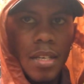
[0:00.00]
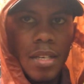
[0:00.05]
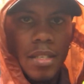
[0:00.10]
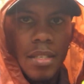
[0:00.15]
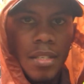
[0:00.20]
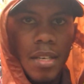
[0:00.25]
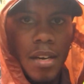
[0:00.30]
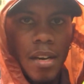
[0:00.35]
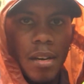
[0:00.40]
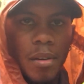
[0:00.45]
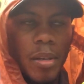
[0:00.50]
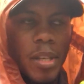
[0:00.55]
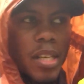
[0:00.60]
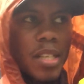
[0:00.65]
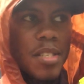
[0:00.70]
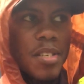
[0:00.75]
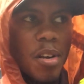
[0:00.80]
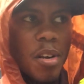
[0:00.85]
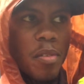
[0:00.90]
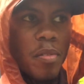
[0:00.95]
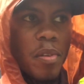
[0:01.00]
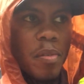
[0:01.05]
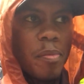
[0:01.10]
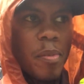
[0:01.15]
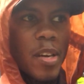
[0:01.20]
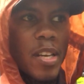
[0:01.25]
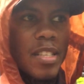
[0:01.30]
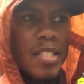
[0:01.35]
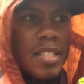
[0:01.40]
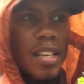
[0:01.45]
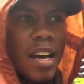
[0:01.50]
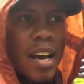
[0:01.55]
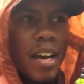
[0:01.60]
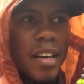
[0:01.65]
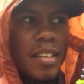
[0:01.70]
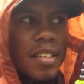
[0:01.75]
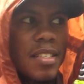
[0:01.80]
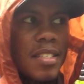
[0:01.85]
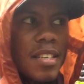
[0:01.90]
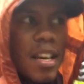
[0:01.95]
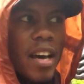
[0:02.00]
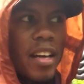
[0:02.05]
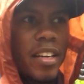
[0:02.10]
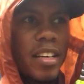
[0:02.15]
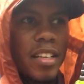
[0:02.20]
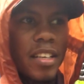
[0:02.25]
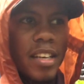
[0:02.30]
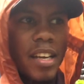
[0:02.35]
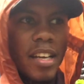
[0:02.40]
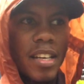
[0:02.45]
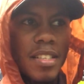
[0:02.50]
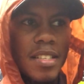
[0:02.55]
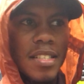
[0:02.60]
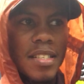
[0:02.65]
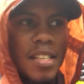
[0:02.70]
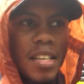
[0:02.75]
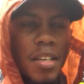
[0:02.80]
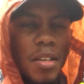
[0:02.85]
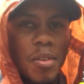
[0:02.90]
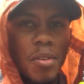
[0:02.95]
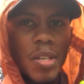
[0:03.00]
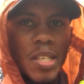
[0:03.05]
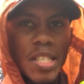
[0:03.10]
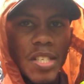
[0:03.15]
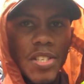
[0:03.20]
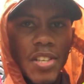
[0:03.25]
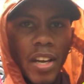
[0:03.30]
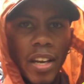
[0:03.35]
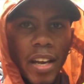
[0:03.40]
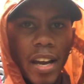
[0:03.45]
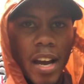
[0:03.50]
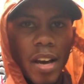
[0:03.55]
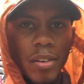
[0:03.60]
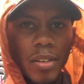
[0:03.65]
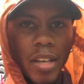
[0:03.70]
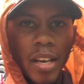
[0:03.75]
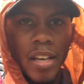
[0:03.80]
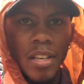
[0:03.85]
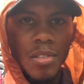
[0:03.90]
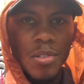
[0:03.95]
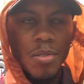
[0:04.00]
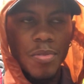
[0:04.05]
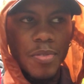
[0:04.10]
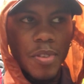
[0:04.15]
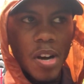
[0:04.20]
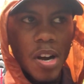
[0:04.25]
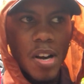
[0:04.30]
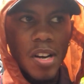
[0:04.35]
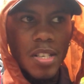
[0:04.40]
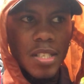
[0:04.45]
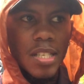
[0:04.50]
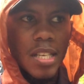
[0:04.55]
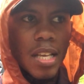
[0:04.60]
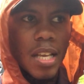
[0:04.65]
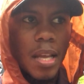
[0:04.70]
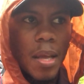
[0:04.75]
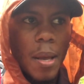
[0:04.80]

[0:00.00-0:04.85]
So in a turn of events, I decided against going to check out Angel Falls.